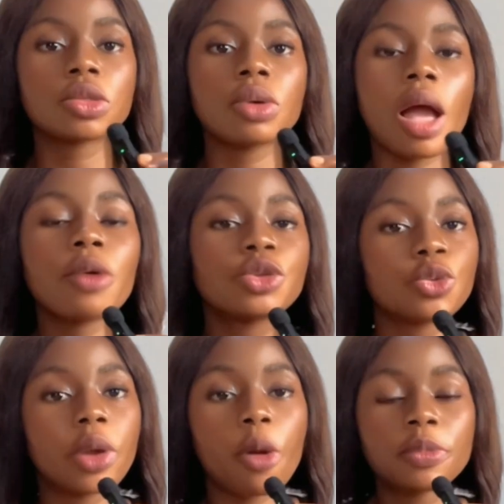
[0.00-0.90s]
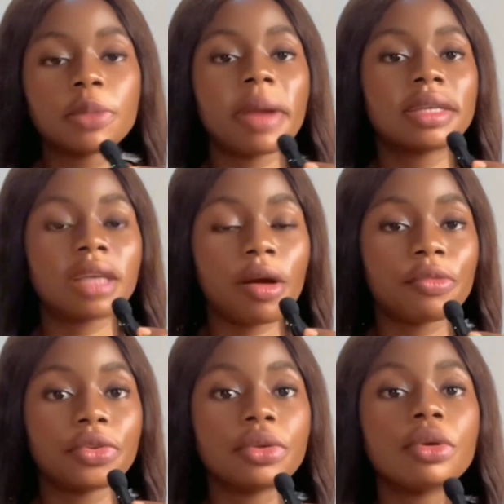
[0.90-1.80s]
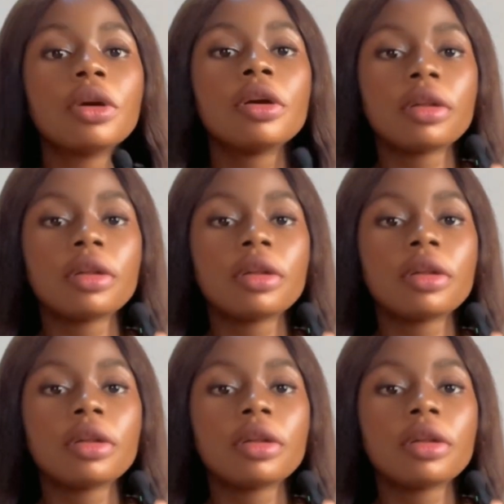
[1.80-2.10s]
So how do we optimize our video?